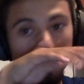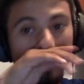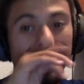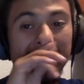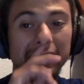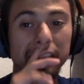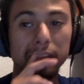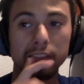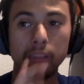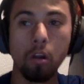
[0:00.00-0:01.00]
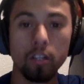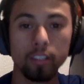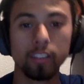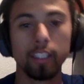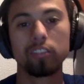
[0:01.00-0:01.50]
I listen to some artists,
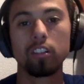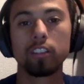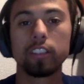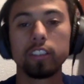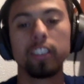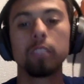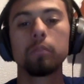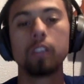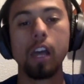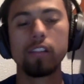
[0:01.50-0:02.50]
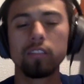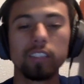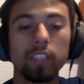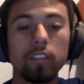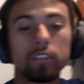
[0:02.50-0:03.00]
like songs here and there, but I don't
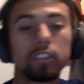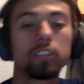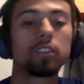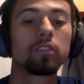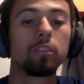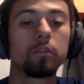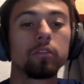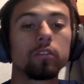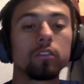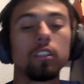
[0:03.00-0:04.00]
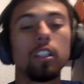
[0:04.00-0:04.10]
think I've ever heard this flow before.